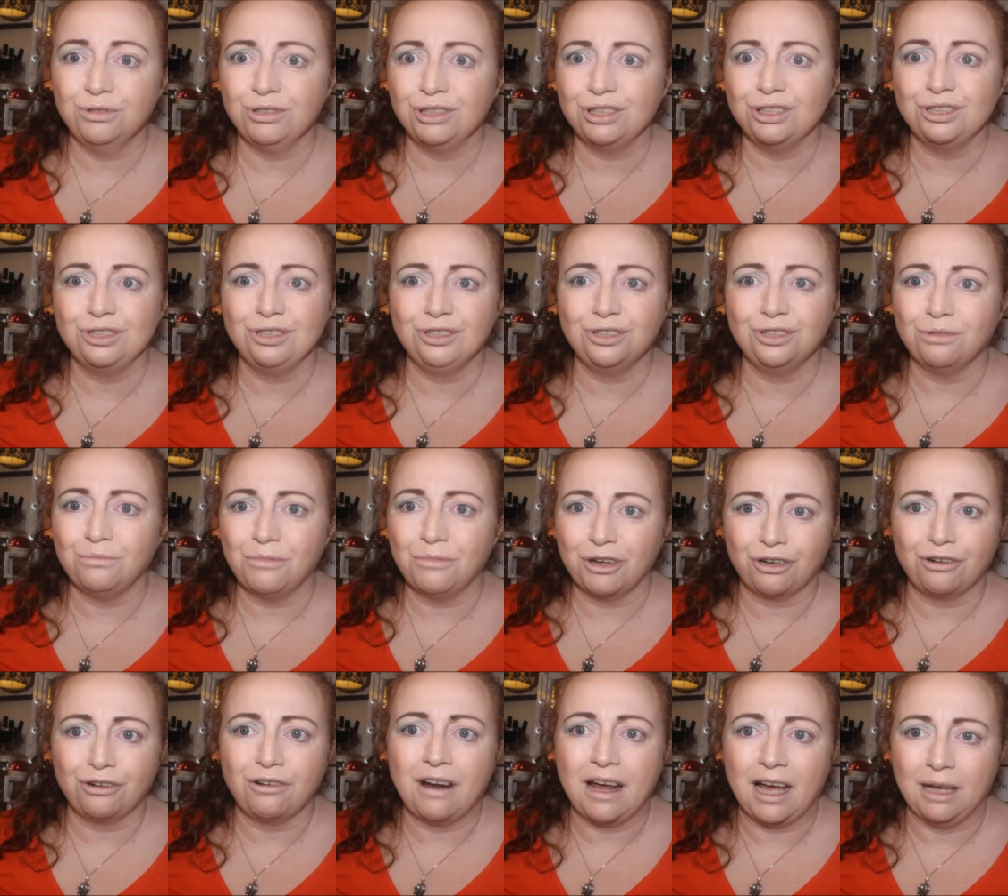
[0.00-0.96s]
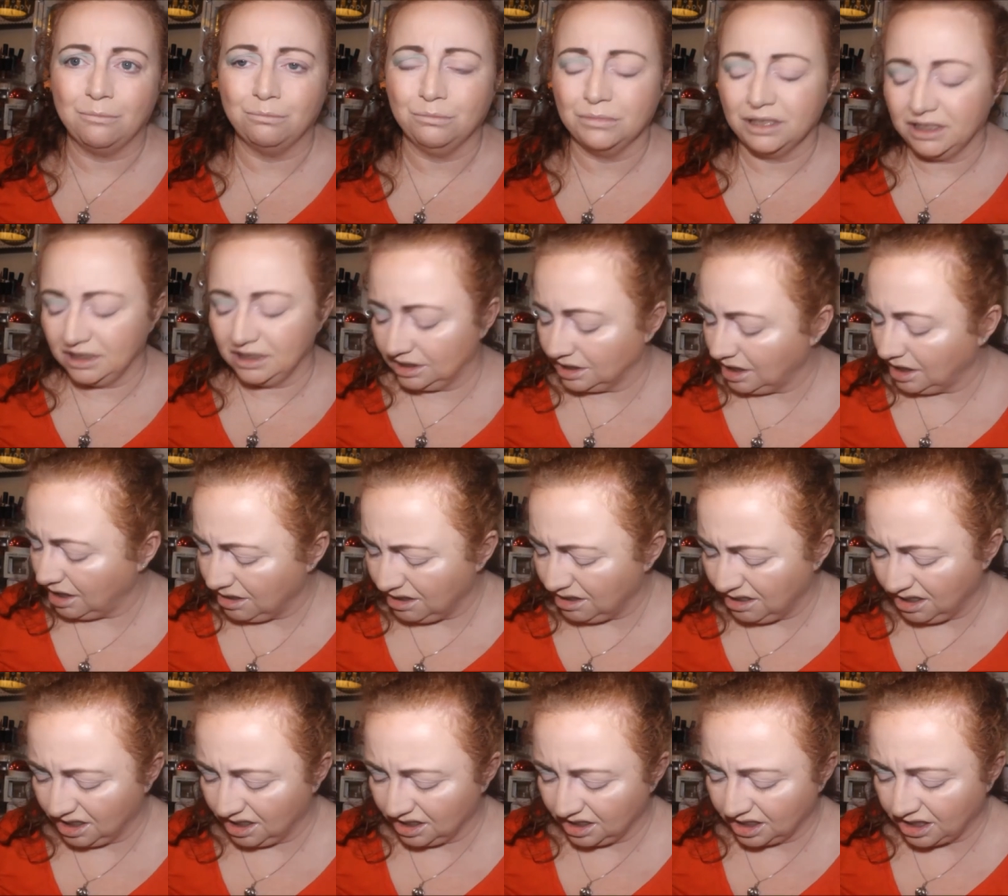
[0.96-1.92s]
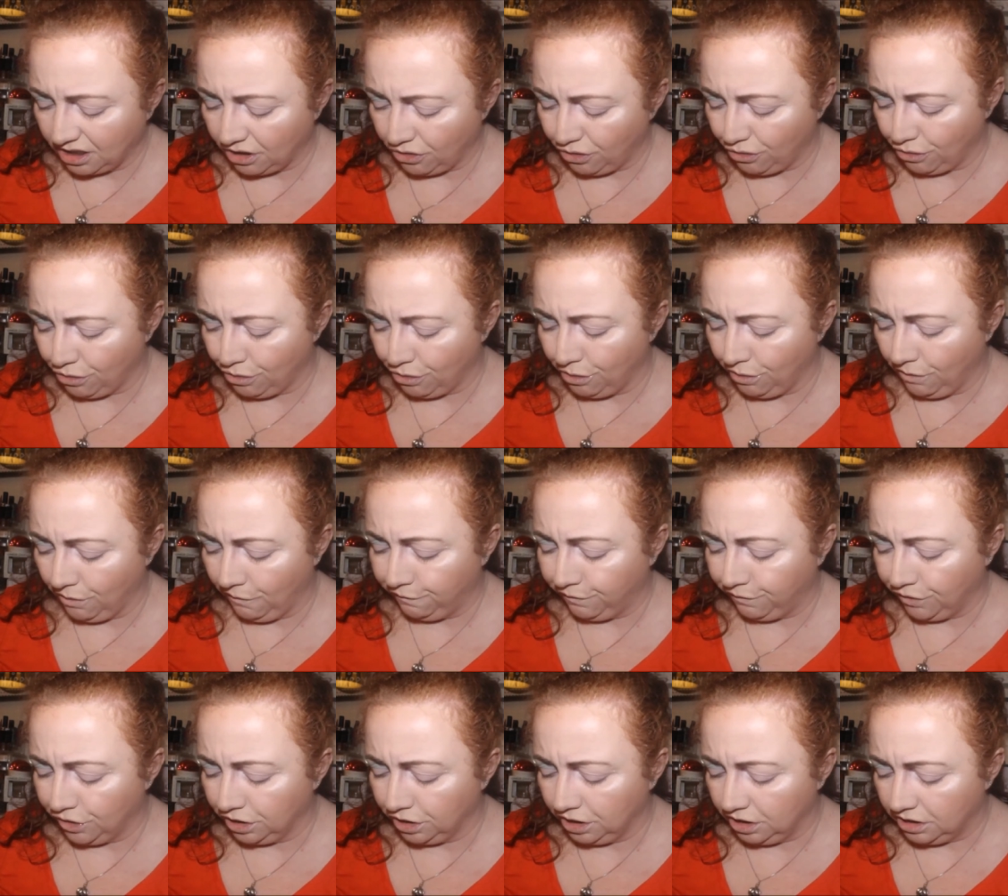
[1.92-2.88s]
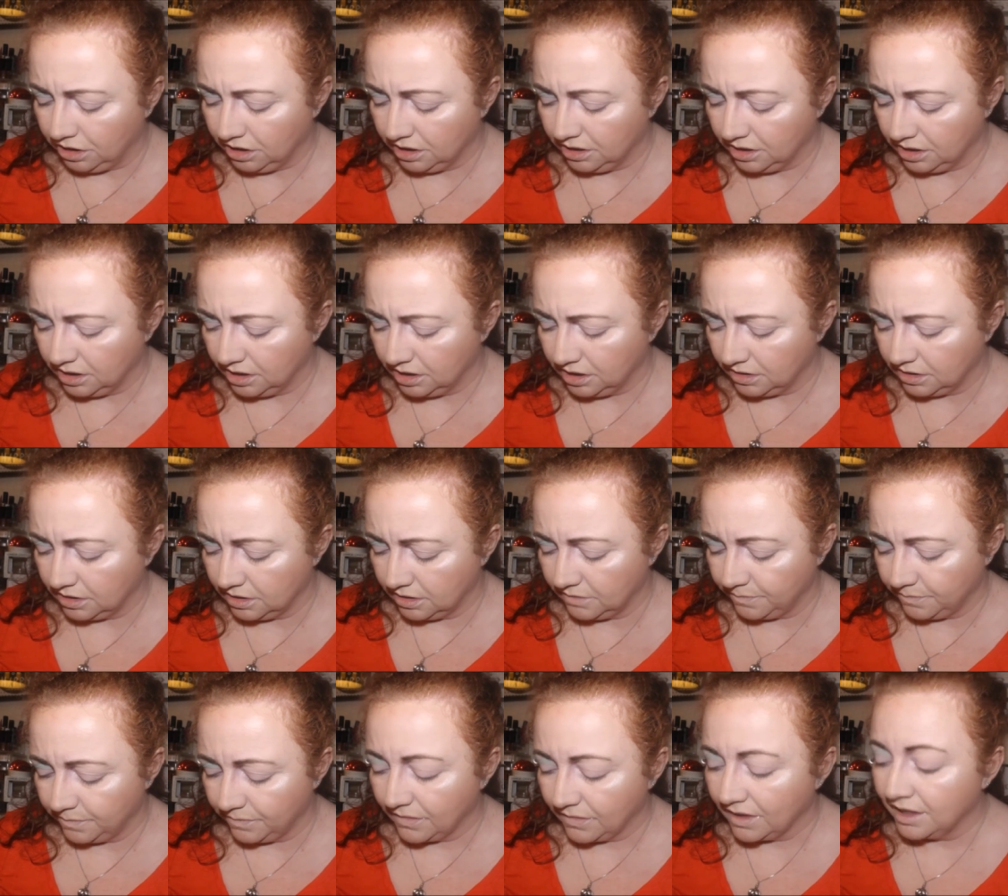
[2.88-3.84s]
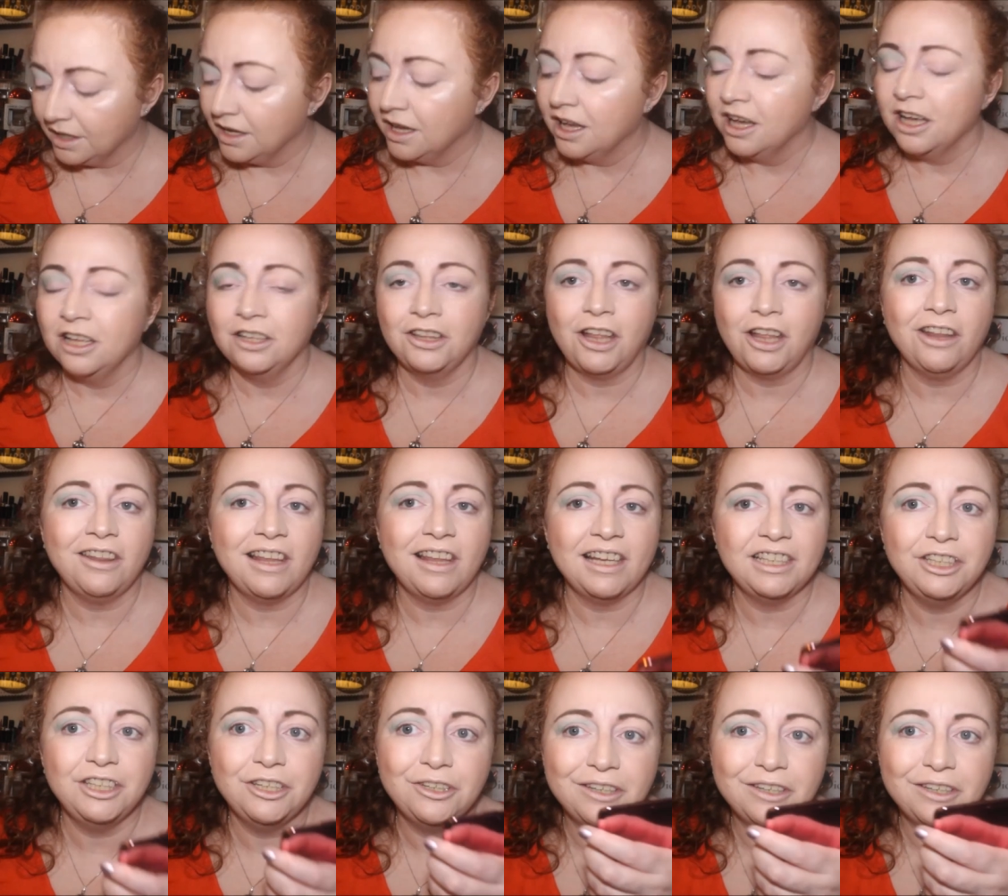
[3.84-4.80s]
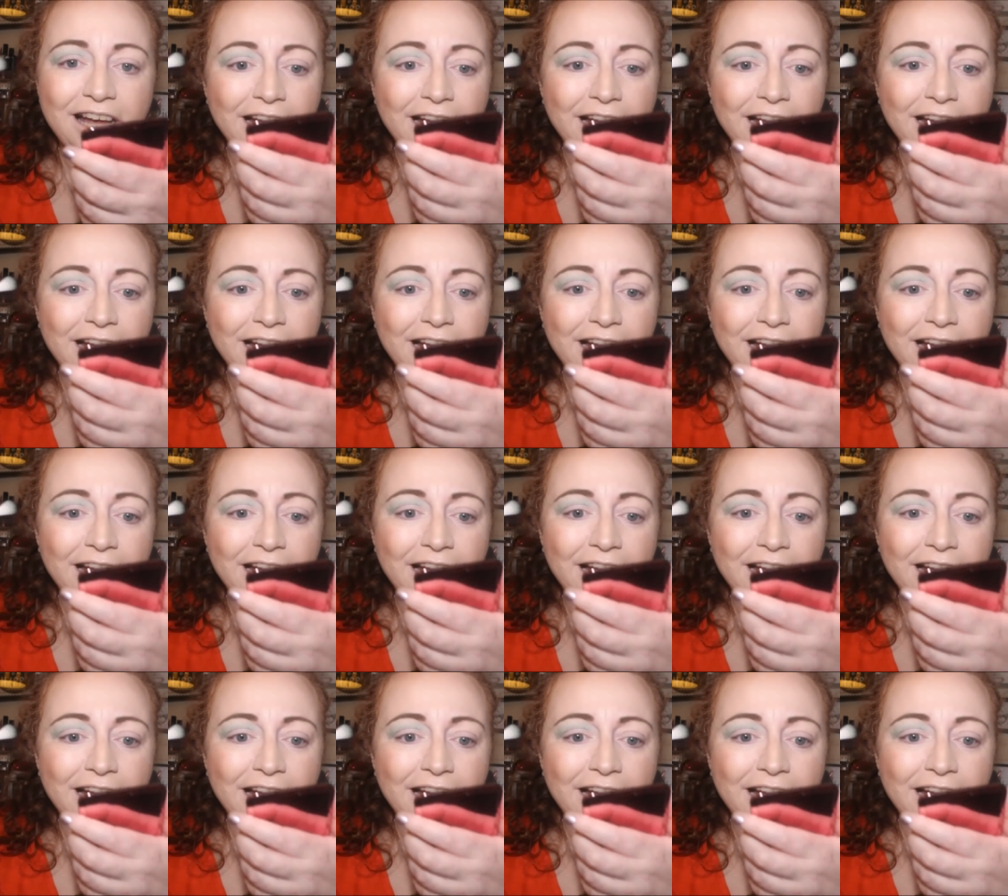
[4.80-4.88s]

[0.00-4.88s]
stomach cramps oh it's awful not that you